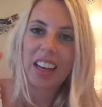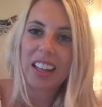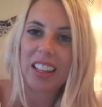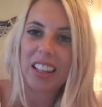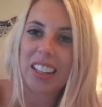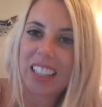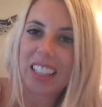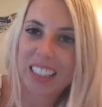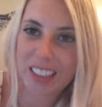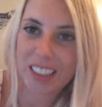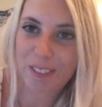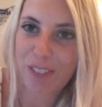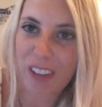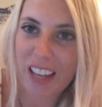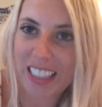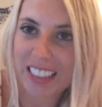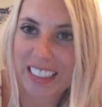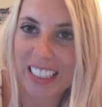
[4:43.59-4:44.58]
Look at this
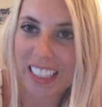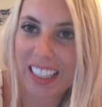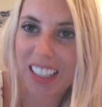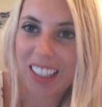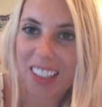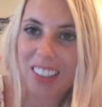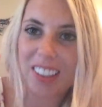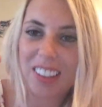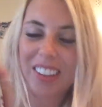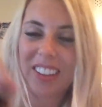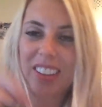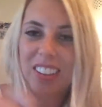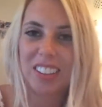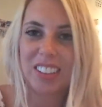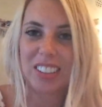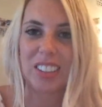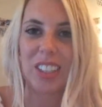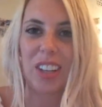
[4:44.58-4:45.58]
fancy little,
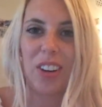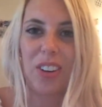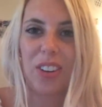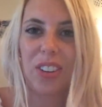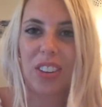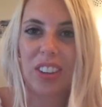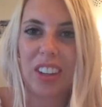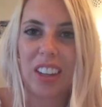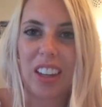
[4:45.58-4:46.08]
so